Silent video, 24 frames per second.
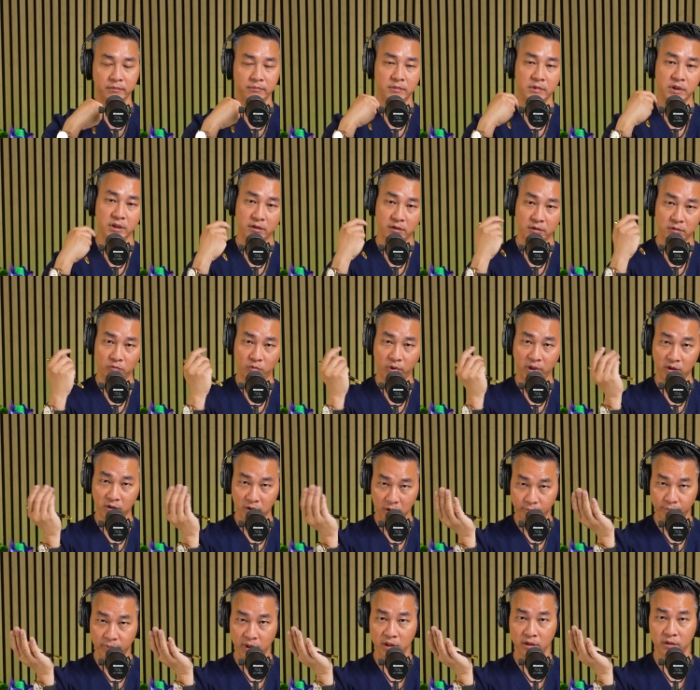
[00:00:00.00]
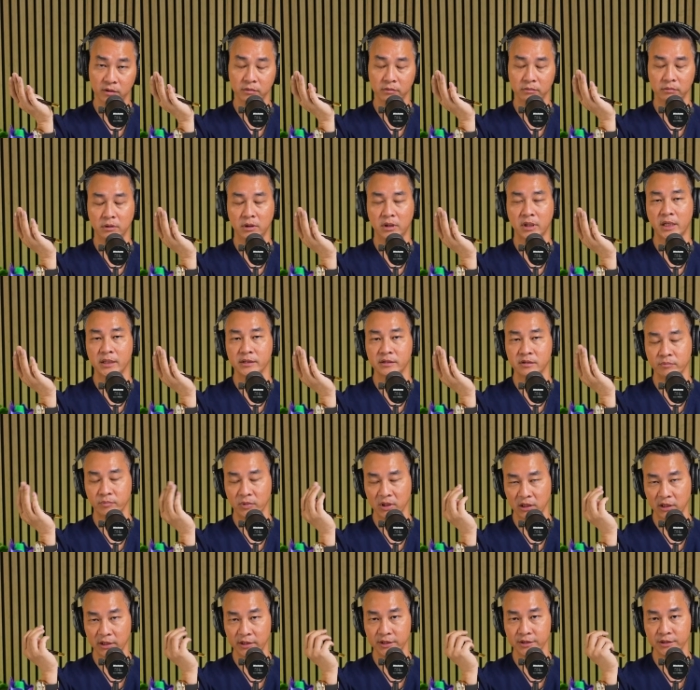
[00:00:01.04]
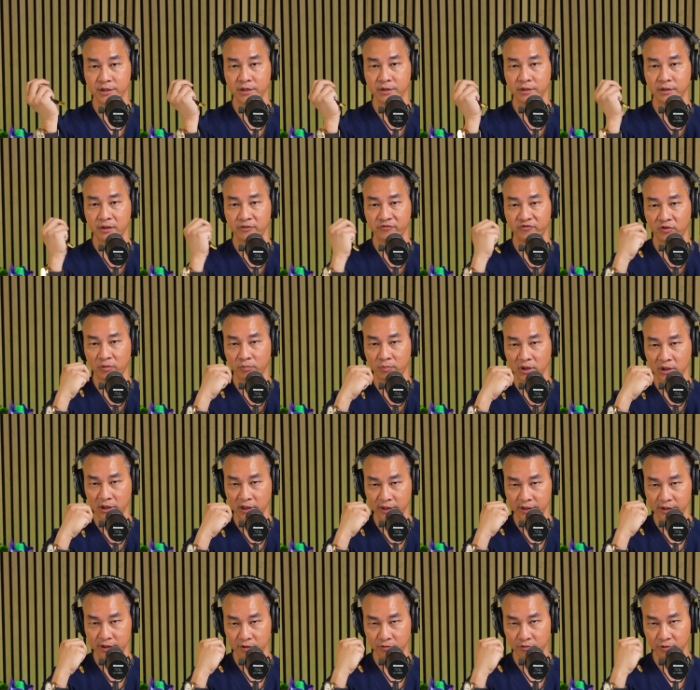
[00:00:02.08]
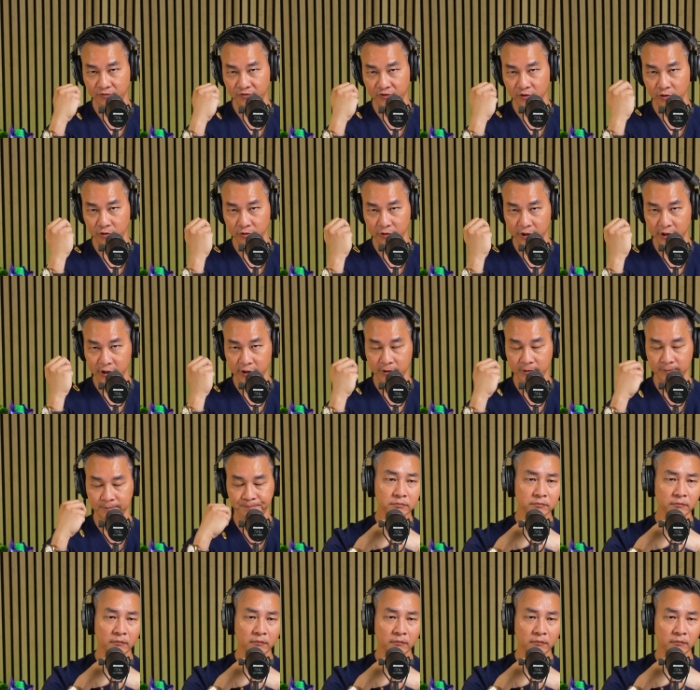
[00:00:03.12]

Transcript: you know, went on a boat, got to Malaysia, and then from Malaysia, we flew here.